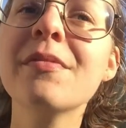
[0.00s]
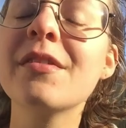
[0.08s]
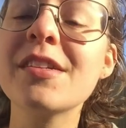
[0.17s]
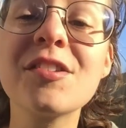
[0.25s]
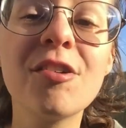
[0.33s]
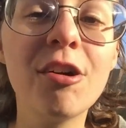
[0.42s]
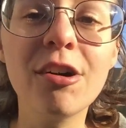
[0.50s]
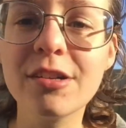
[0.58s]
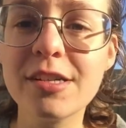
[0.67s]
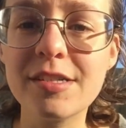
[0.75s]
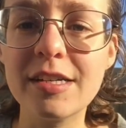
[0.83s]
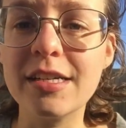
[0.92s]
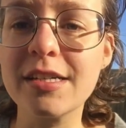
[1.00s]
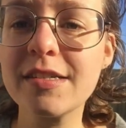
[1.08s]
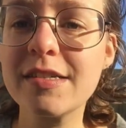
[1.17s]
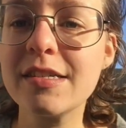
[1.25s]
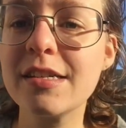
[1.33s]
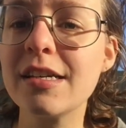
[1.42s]
That's all it
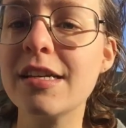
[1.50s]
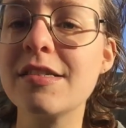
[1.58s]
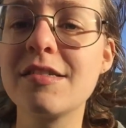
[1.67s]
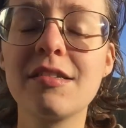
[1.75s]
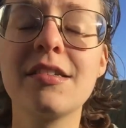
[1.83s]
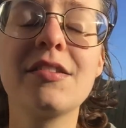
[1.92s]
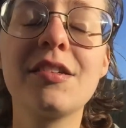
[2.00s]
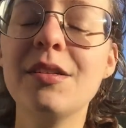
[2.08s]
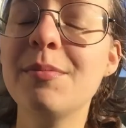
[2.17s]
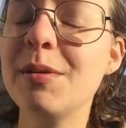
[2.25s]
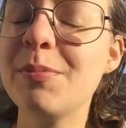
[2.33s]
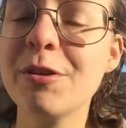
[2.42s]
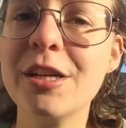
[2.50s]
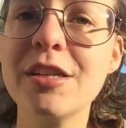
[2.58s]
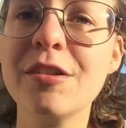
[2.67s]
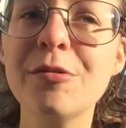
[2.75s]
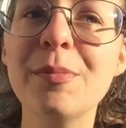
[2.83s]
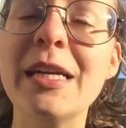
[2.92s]
takes. It's going to be pretty
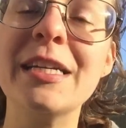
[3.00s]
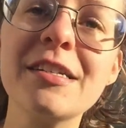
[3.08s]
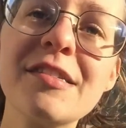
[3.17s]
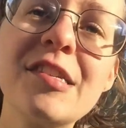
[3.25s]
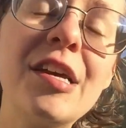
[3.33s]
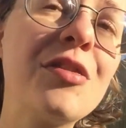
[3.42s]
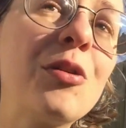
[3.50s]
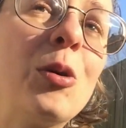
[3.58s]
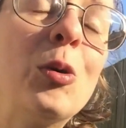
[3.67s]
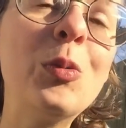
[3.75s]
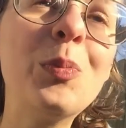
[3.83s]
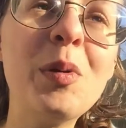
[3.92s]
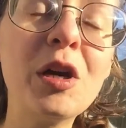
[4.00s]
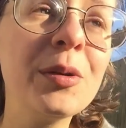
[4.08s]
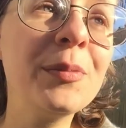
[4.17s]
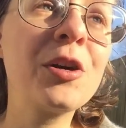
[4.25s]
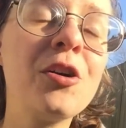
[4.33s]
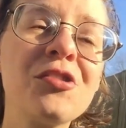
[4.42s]
low maintenance, and the whole
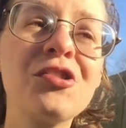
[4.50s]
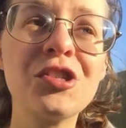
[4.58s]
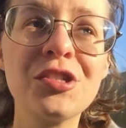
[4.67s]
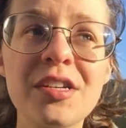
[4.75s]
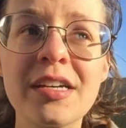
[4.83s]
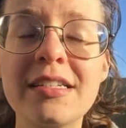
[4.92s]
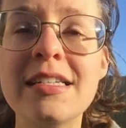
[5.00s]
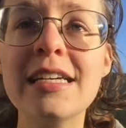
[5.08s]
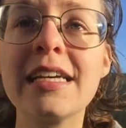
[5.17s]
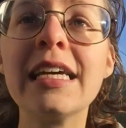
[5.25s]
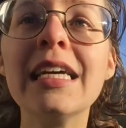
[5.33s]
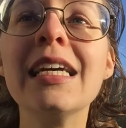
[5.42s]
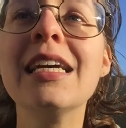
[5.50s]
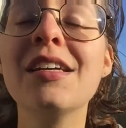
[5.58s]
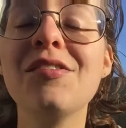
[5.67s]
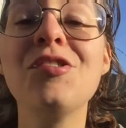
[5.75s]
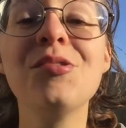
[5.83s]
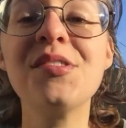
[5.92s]
permaculture technique
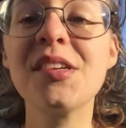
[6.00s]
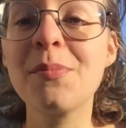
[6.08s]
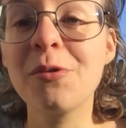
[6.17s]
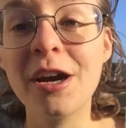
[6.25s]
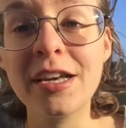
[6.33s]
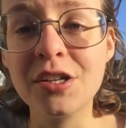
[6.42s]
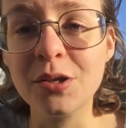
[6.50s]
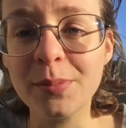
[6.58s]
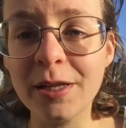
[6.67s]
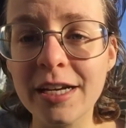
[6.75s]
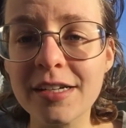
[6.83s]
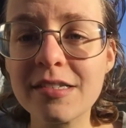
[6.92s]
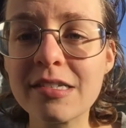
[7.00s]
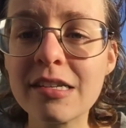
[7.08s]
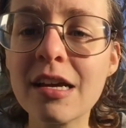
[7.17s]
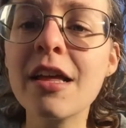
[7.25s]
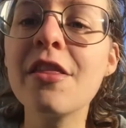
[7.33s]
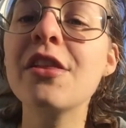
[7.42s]
is using perennial plants,
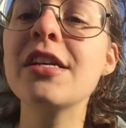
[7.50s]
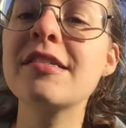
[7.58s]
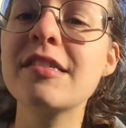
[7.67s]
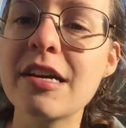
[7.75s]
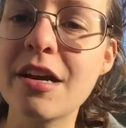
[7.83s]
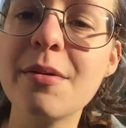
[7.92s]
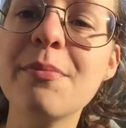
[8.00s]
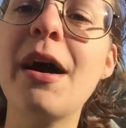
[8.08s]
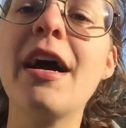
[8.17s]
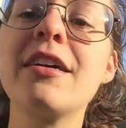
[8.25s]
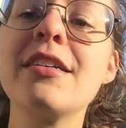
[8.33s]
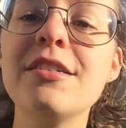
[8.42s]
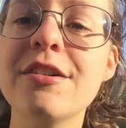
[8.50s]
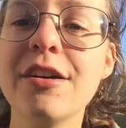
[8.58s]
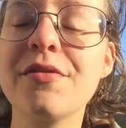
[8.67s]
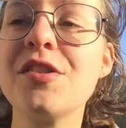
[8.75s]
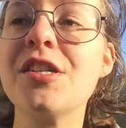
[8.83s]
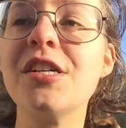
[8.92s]
things that come back year
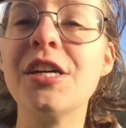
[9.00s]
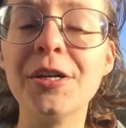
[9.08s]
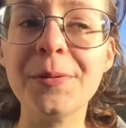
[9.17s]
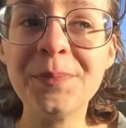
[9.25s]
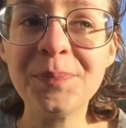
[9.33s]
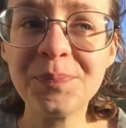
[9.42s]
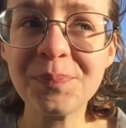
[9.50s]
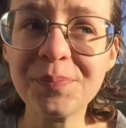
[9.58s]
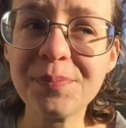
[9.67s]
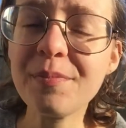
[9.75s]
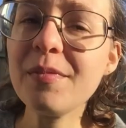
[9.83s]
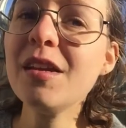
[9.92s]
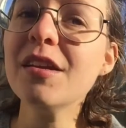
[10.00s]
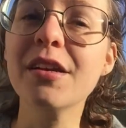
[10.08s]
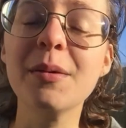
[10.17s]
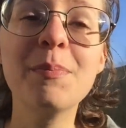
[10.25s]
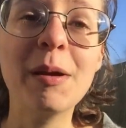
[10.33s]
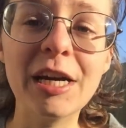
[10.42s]
after year,
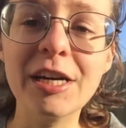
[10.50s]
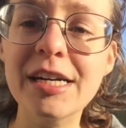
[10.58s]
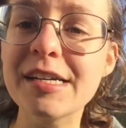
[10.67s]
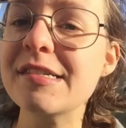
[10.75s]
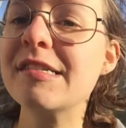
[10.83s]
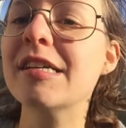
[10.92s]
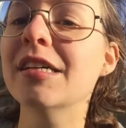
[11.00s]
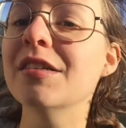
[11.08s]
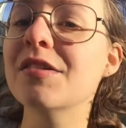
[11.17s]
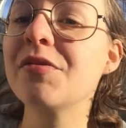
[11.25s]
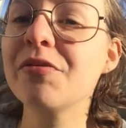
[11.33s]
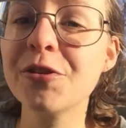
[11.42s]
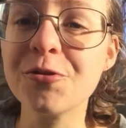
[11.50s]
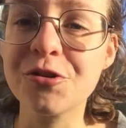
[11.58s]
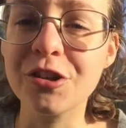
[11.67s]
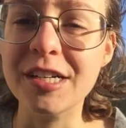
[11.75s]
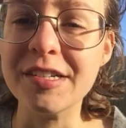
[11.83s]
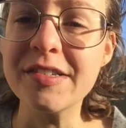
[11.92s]
like berries and fruit
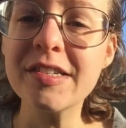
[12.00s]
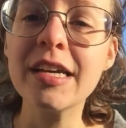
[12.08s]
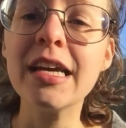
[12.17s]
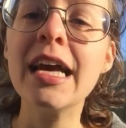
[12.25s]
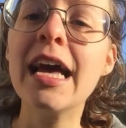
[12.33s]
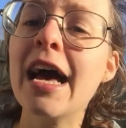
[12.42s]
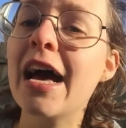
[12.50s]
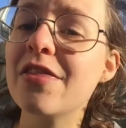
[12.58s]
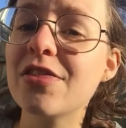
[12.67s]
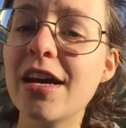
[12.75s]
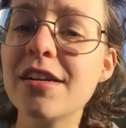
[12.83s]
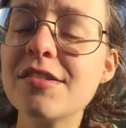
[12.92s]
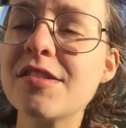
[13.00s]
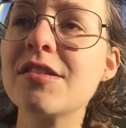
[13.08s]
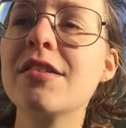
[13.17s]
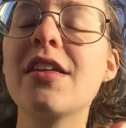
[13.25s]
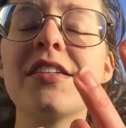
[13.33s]
trees, and it's